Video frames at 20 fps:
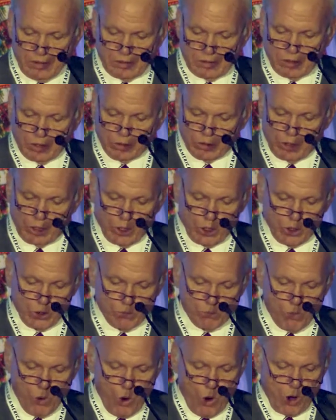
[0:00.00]
to learn
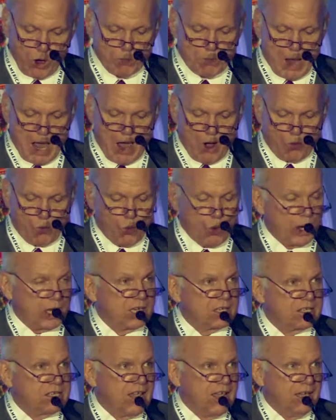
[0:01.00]
more about what
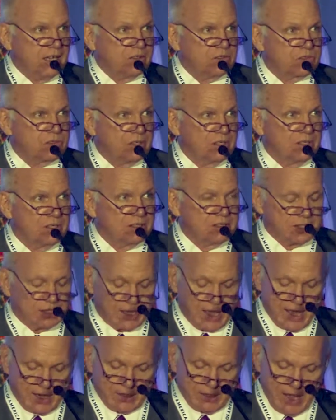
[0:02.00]
it takes to
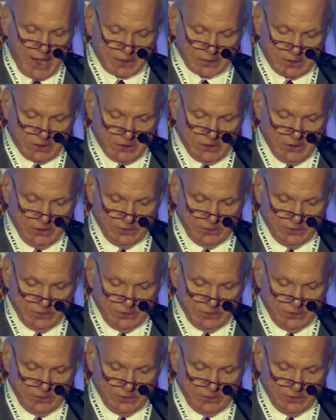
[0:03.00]
get elected.